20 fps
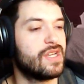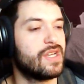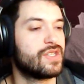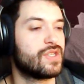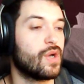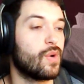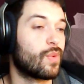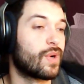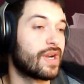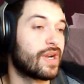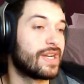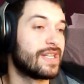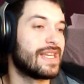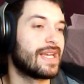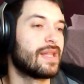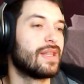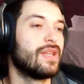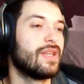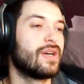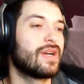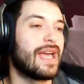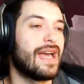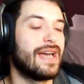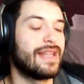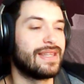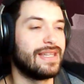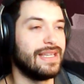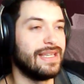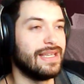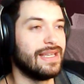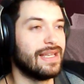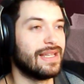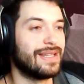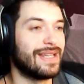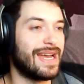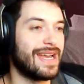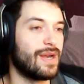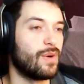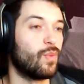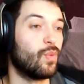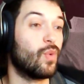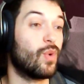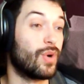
So we're going to take a look at the Lion